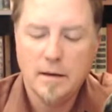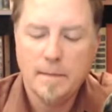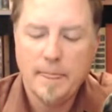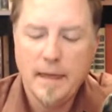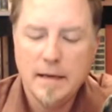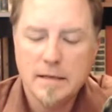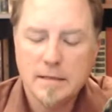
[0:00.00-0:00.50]

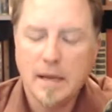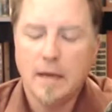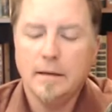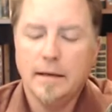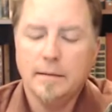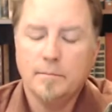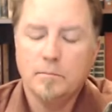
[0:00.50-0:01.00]

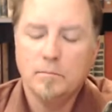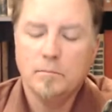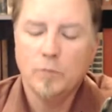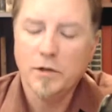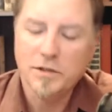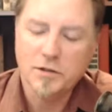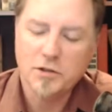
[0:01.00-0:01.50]
Stanley
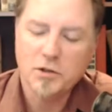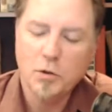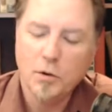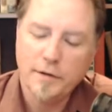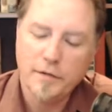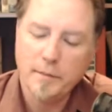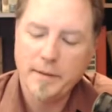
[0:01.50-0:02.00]
wasn't
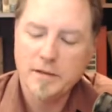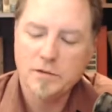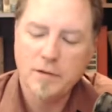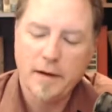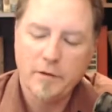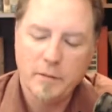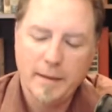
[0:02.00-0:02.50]
sure if the bus
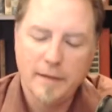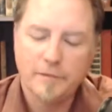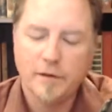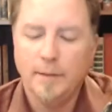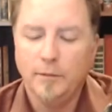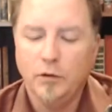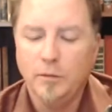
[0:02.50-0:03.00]
driver meant for
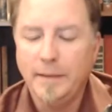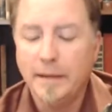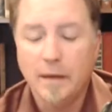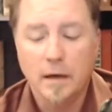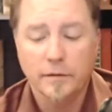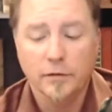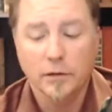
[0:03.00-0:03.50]
him to be
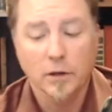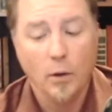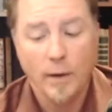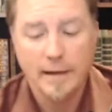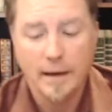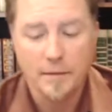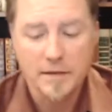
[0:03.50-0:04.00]
careful
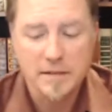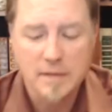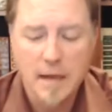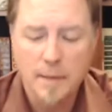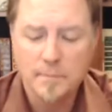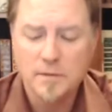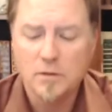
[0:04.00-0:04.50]
going down the
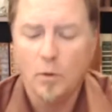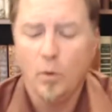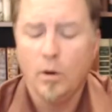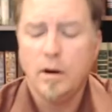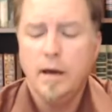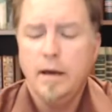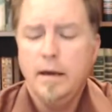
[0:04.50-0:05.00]
steps
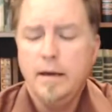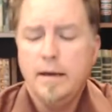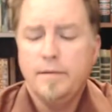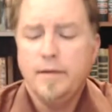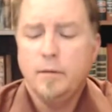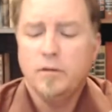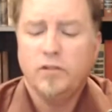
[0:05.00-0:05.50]
or if
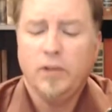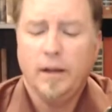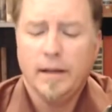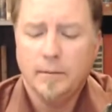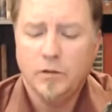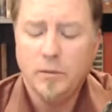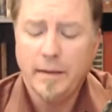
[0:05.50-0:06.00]
he was telling
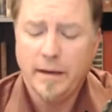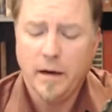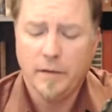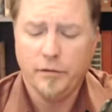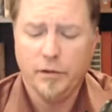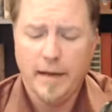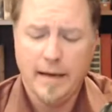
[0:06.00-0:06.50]
him to be
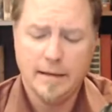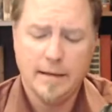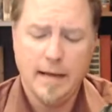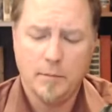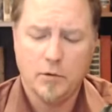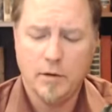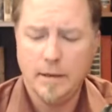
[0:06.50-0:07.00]
careful at
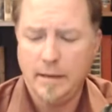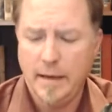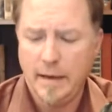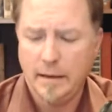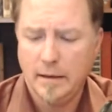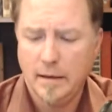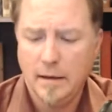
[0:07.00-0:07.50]
Camp Green
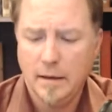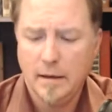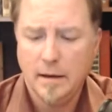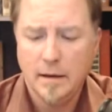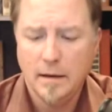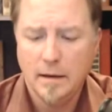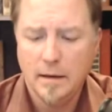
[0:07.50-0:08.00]
Lake.
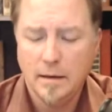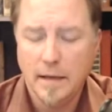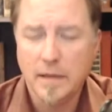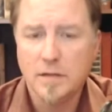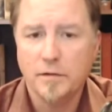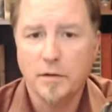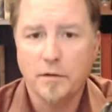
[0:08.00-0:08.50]

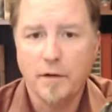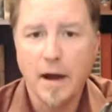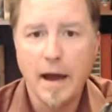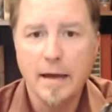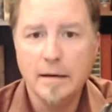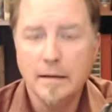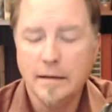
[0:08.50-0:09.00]
Thanks for the
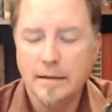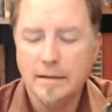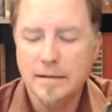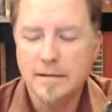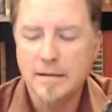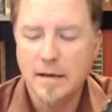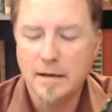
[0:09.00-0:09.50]
ride, he
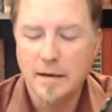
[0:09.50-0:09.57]
said.